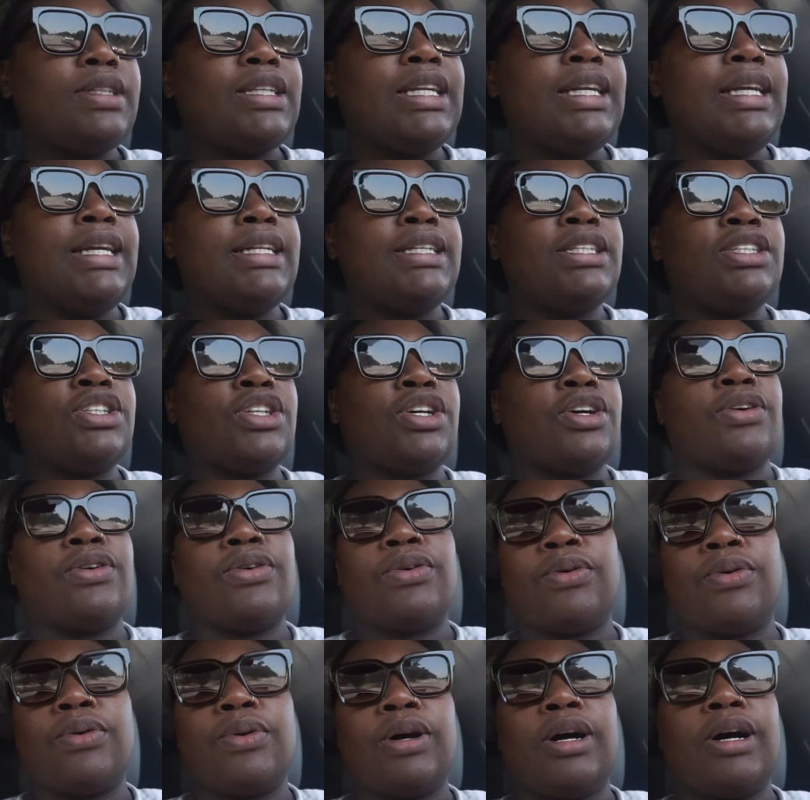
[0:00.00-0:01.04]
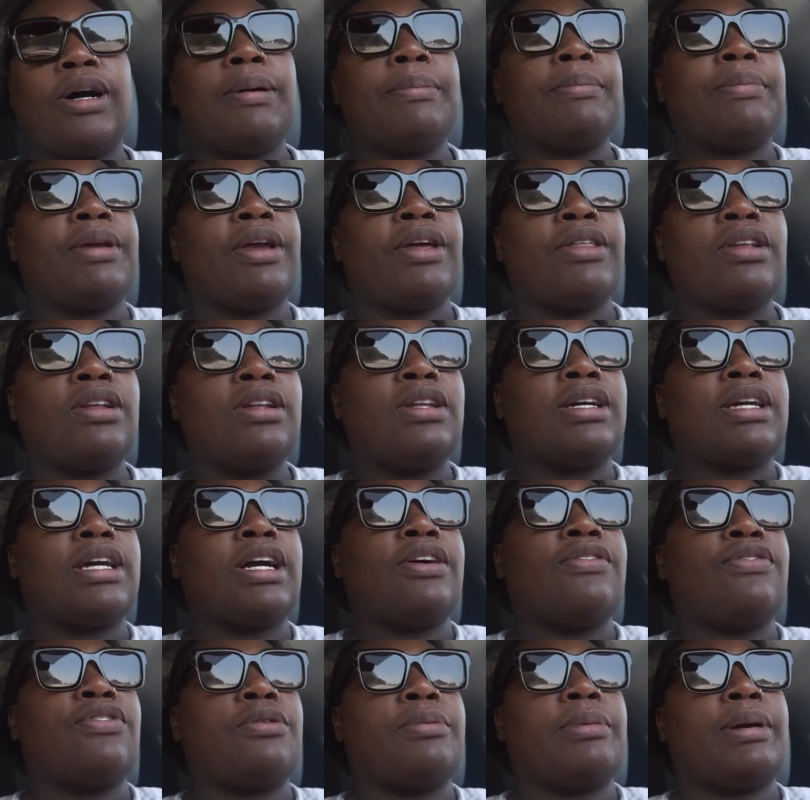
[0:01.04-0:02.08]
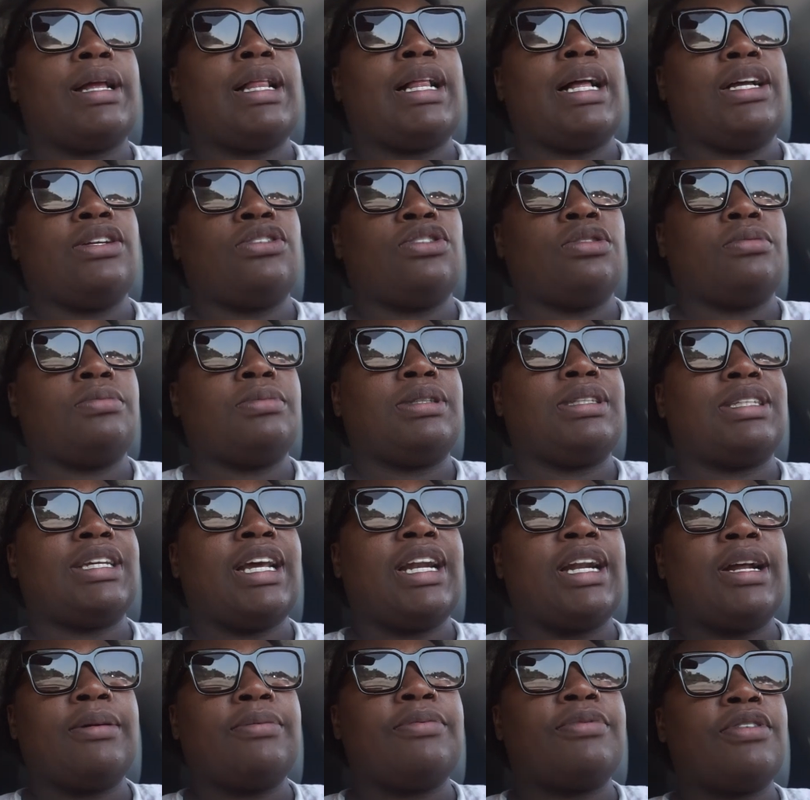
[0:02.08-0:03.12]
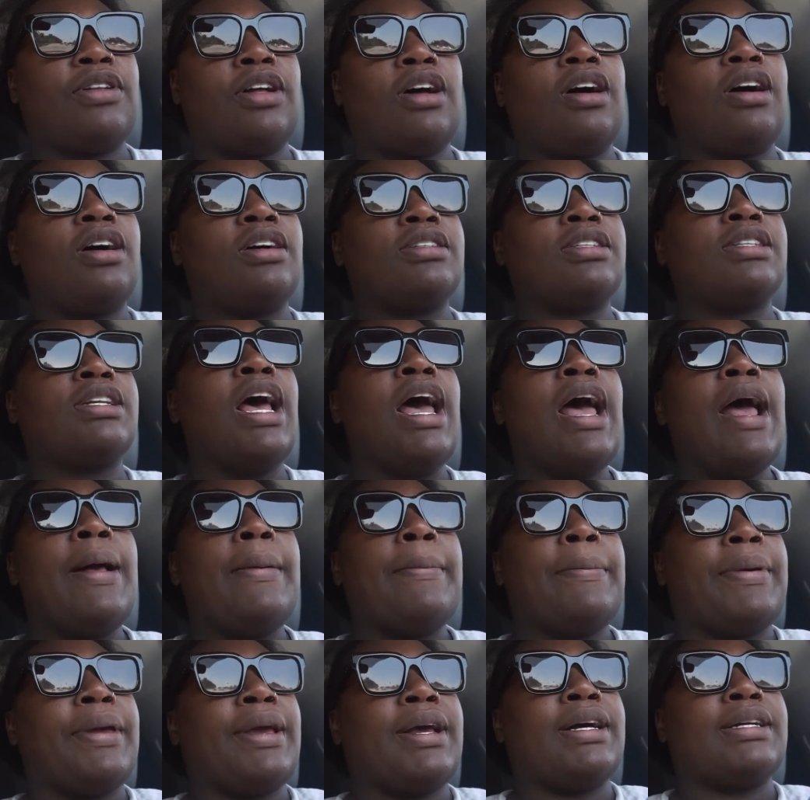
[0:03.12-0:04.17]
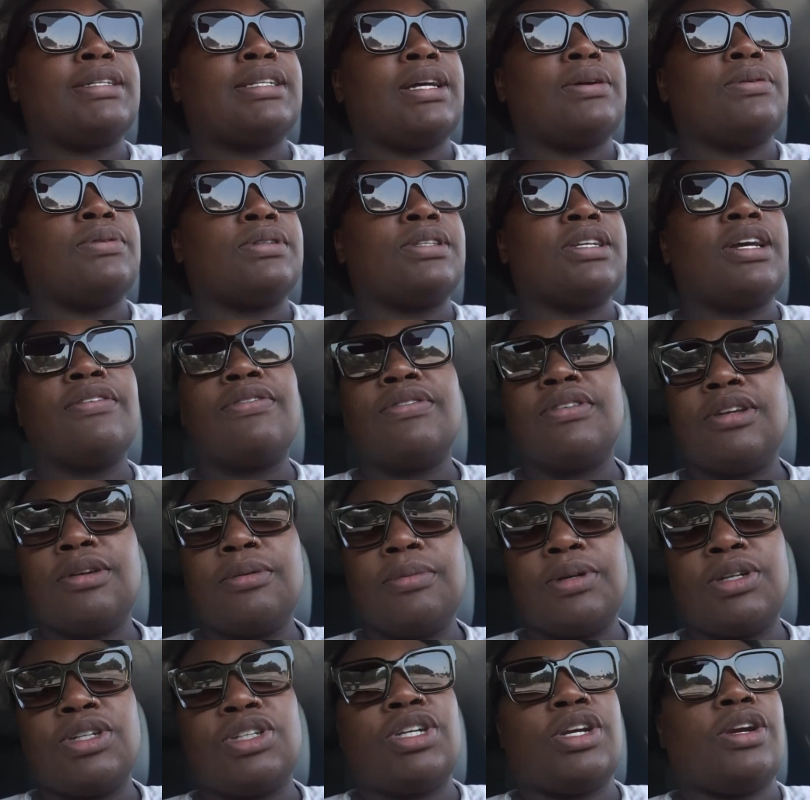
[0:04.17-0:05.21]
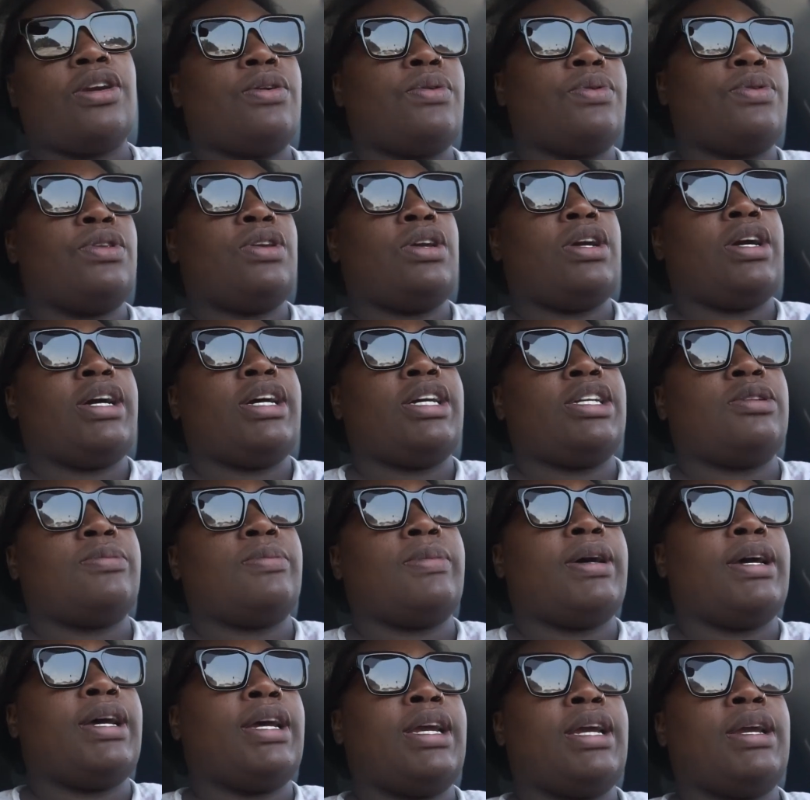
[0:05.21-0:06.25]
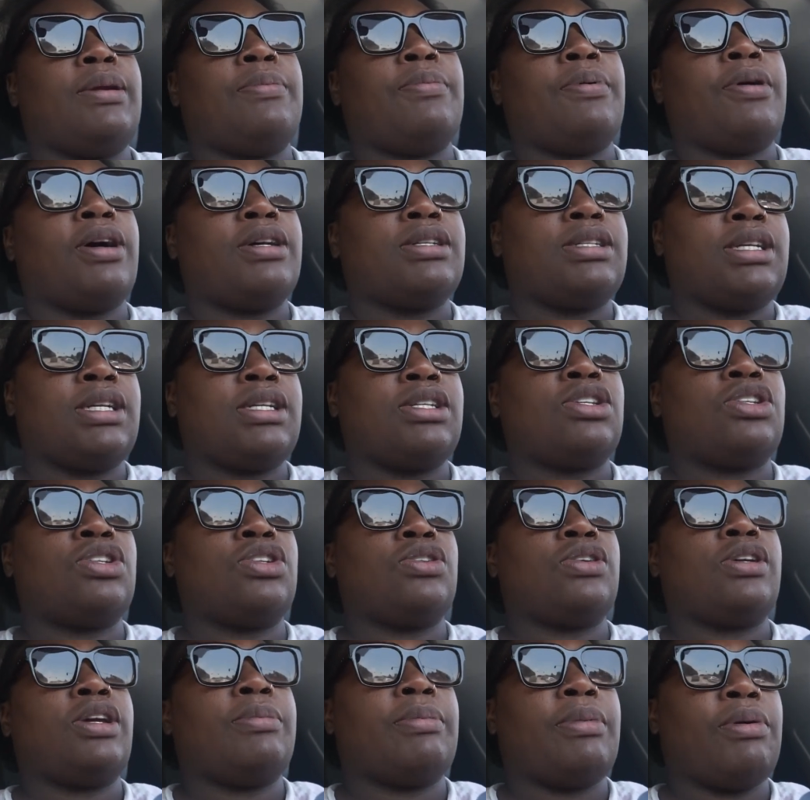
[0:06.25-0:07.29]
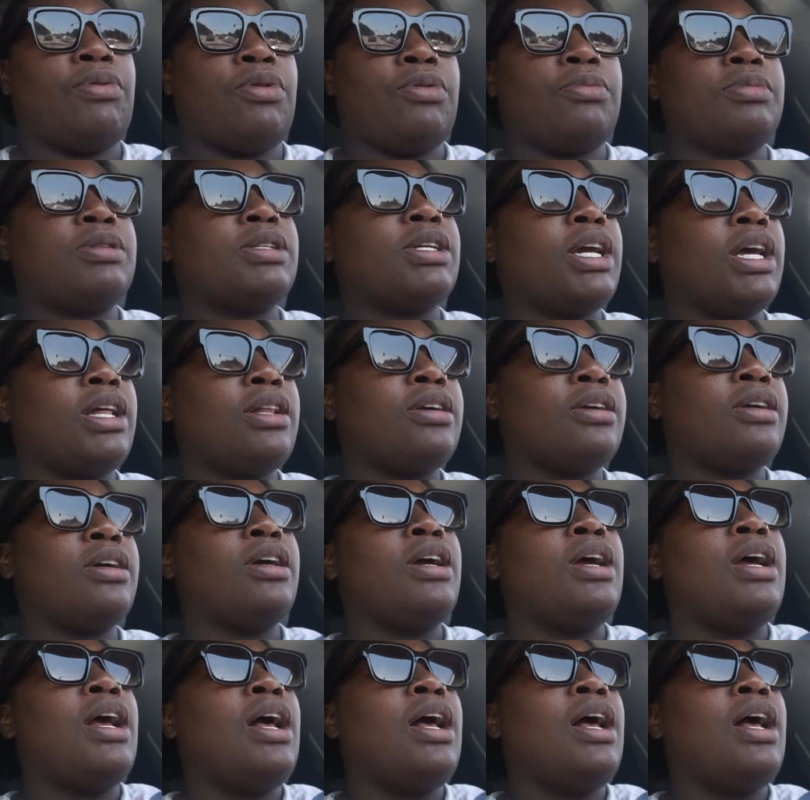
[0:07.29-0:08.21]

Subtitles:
And so be on the lookout for my classroom setup vlogs because I will definitely be sharing with you guys my process to get my room together.